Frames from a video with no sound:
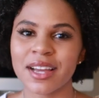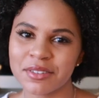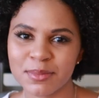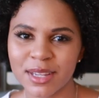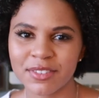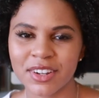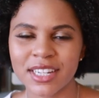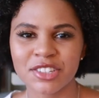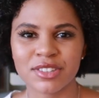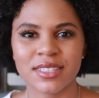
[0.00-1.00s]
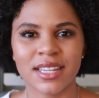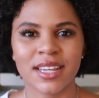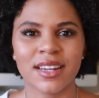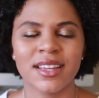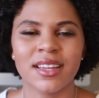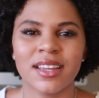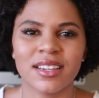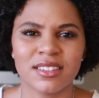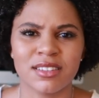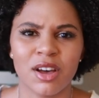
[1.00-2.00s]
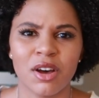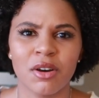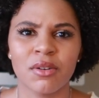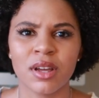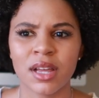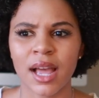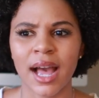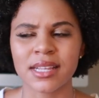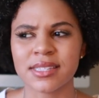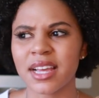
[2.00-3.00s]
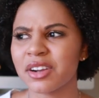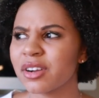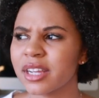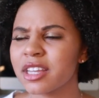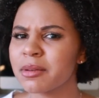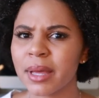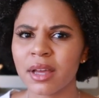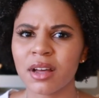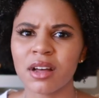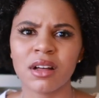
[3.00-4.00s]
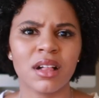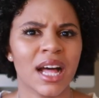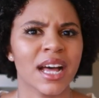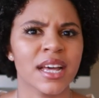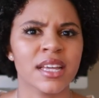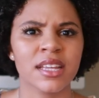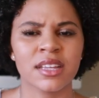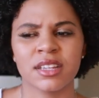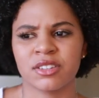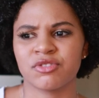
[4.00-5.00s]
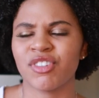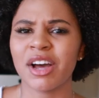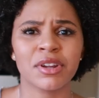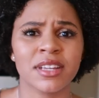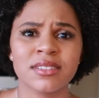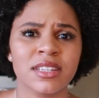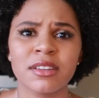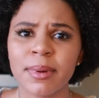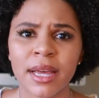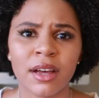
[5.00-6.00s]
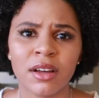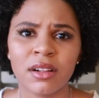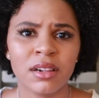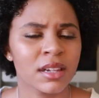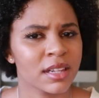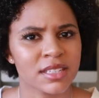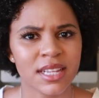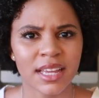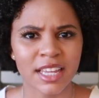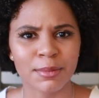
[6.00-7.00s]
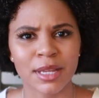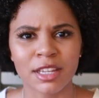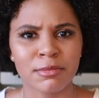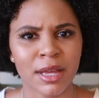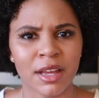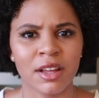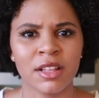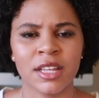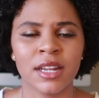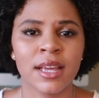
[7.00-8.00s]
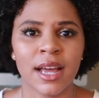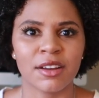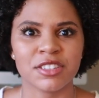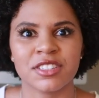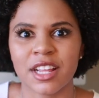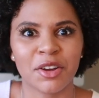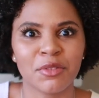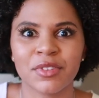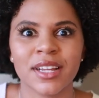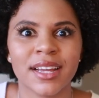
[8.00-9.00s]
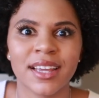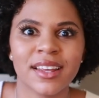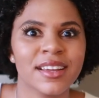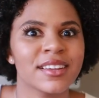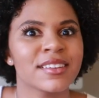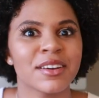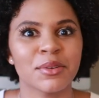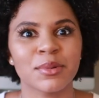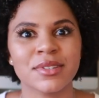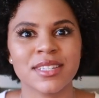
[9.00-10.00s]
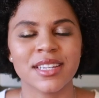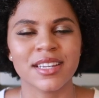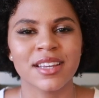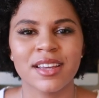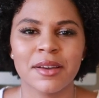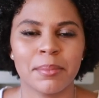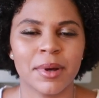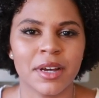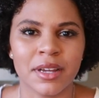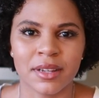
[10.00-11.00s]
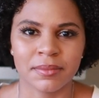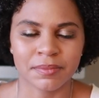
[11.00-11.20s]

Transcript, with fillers: out to me if you're interested. And so I sent her an email, I found his email, sent him an email, and I was just like, hopefully I get it, you know, we'll see. But